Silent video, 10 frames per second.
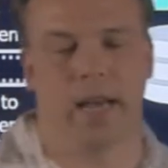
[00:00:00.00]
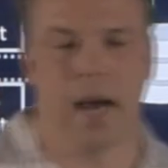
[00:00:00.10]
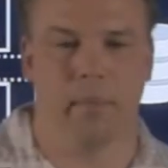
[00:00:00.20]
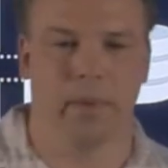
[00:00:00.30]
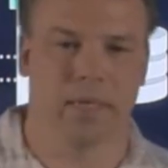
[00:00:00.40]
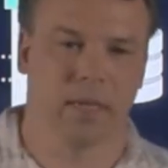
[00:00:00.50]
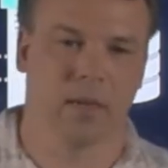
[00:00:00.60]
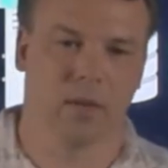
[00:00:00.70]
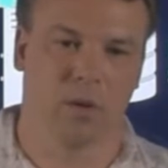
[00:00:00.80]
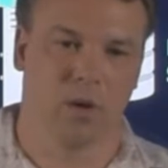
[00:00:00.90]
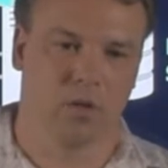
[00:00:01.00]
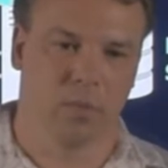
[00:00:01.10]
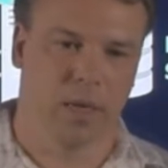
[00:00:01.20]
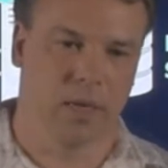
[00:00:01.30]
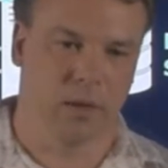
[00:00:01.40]
copies that can
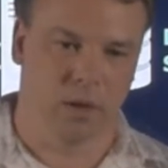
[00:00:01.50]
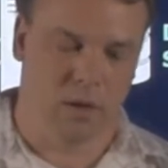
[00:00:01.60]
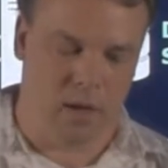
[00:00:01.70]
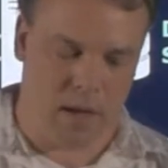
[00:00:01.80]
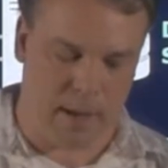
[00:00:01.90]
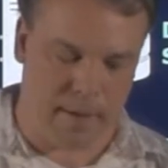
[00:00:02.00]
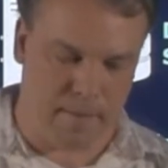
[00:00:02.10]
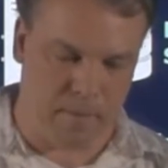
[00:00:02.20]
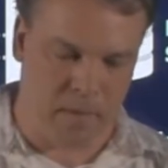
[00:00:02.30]
also be a little